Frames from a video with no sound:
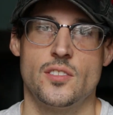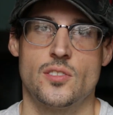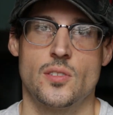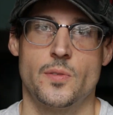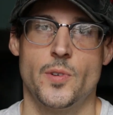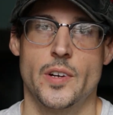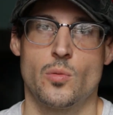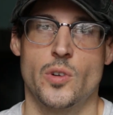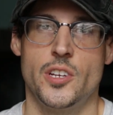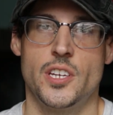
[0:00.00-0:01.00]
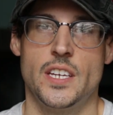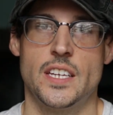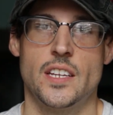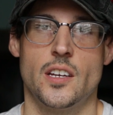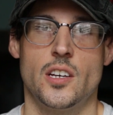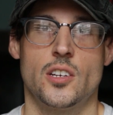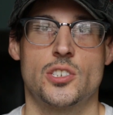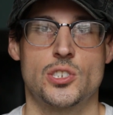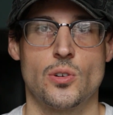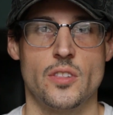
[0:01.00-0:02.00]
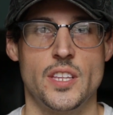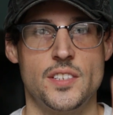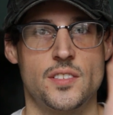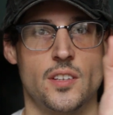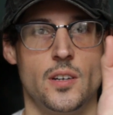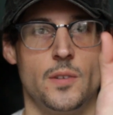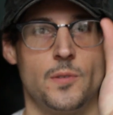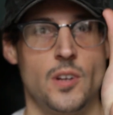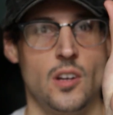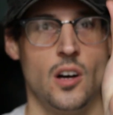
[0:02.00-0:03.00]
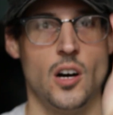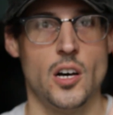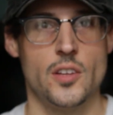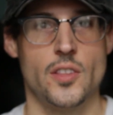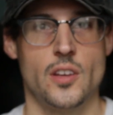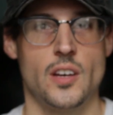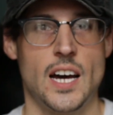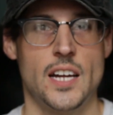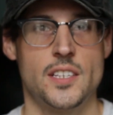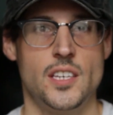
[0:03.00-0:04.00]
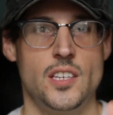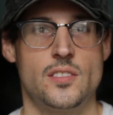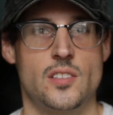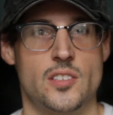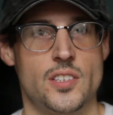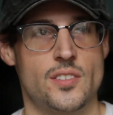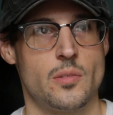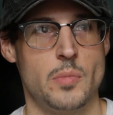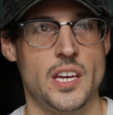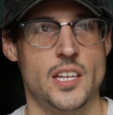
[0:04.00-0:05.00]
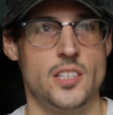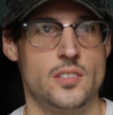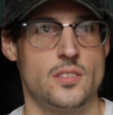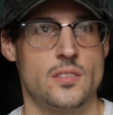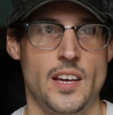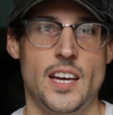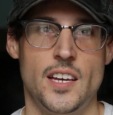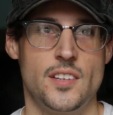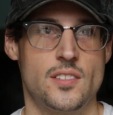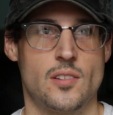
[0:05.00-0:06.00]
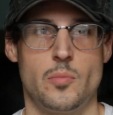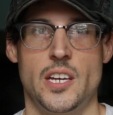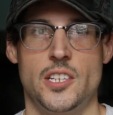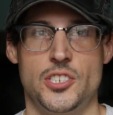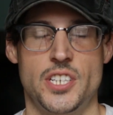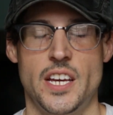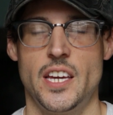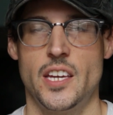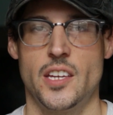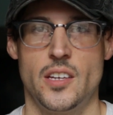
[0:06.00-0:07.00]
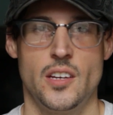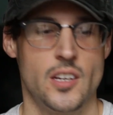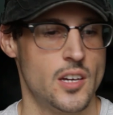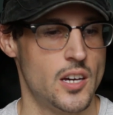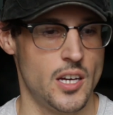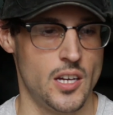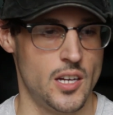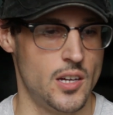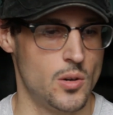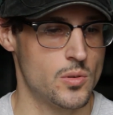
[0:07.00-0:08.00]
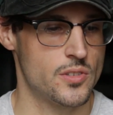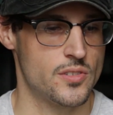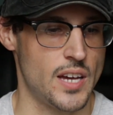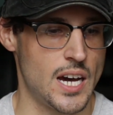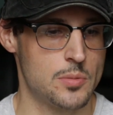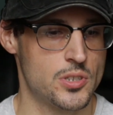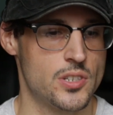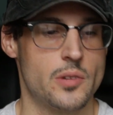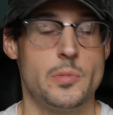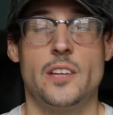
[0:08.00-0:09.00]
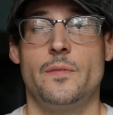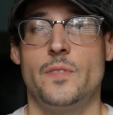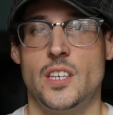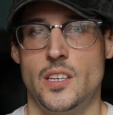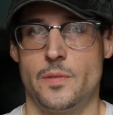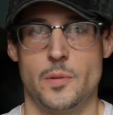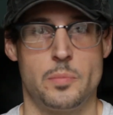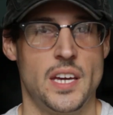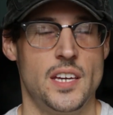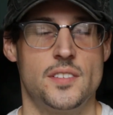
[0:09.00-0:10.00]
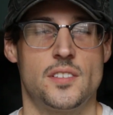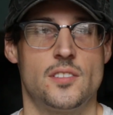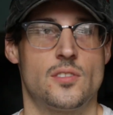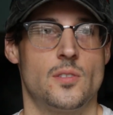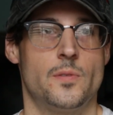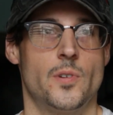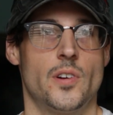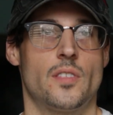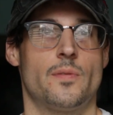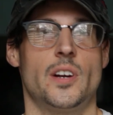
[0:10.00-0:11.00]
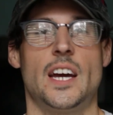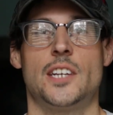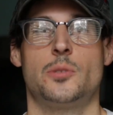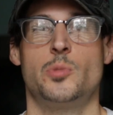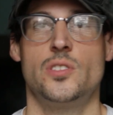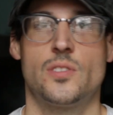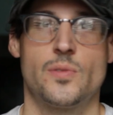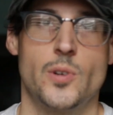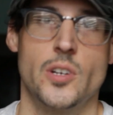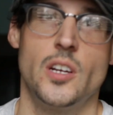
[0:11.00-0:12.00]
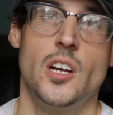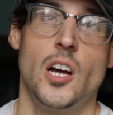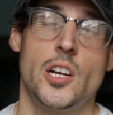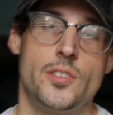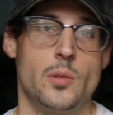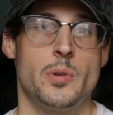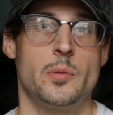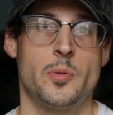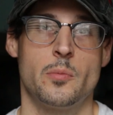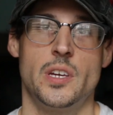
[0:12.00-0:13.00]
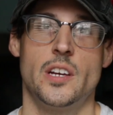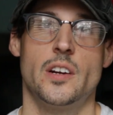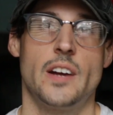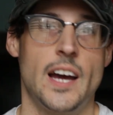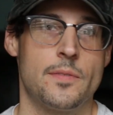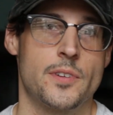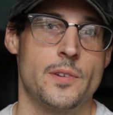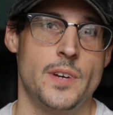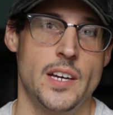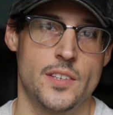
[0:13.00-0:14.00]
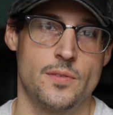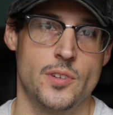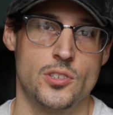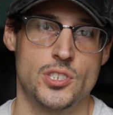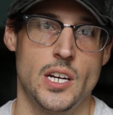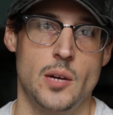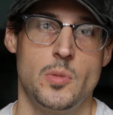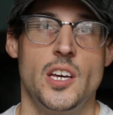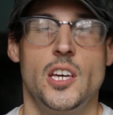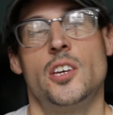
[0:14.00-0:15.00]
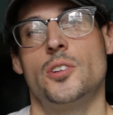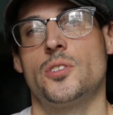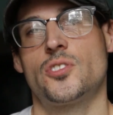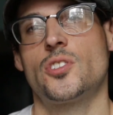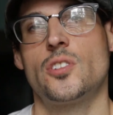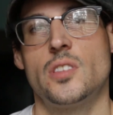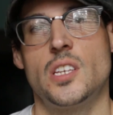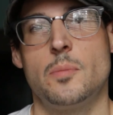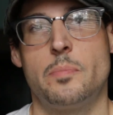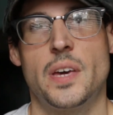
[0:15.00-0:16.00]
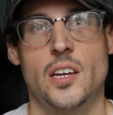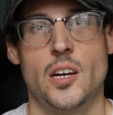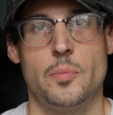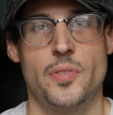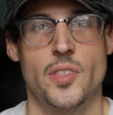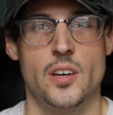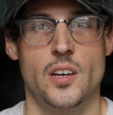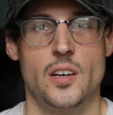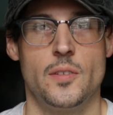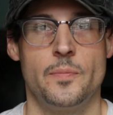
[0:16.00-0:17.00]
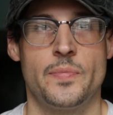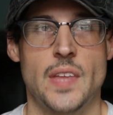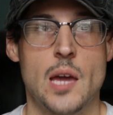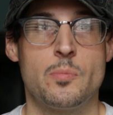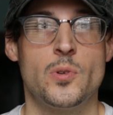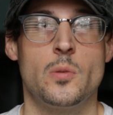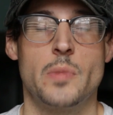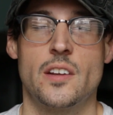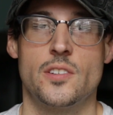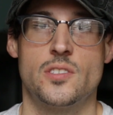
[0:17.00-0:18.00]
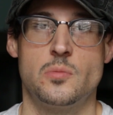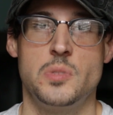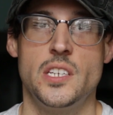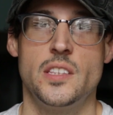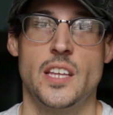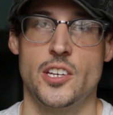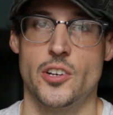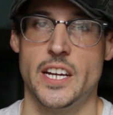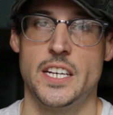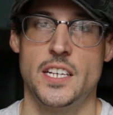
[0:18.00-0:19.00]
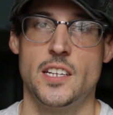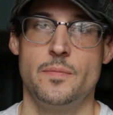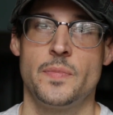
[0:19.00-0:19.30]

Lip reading: and so forth where you can get a short list of all the hotkeys, such as Command S, Command J, Option Command B for paste and so forth, for attributes for Adobe Premiere, After Effects, Photoshop. It'll certainly pick up the ample amount of speed that you're editing.